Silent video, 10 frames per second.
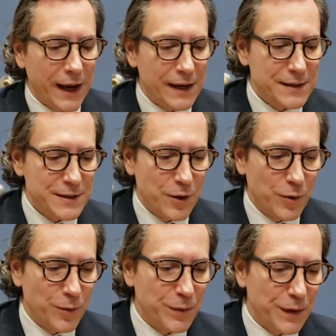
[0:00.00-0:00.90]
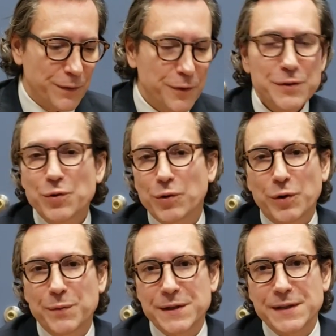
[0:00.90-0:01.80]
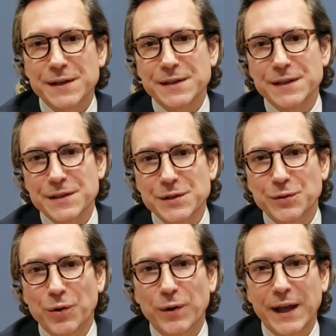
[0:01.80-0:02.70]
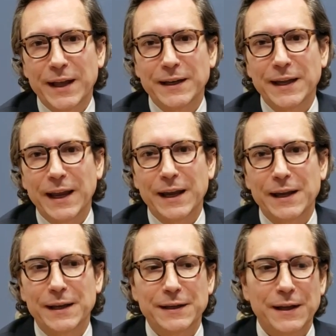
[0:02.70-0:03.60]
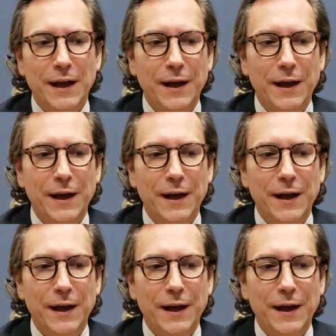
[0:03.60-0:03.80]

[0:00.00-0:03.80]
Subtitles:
And so the first order of business is to go ahead and